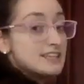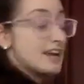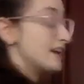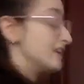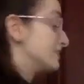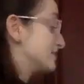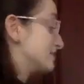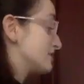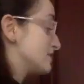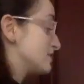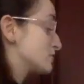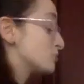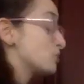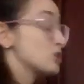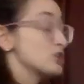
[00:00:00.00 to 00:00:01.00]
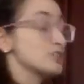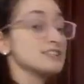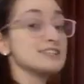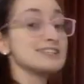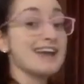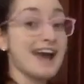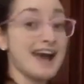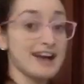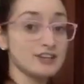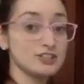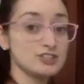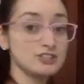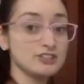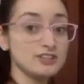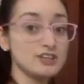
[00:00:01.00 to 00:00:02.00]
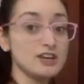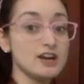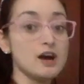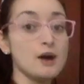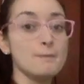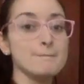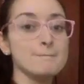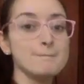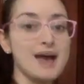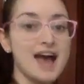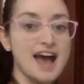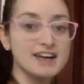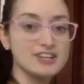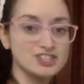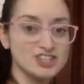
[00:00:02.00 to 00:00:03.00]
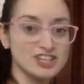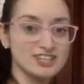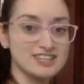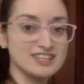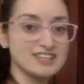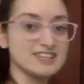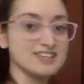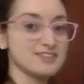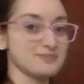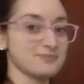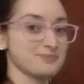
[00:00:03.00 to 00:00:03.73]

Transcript: end of these words is actually a magic E.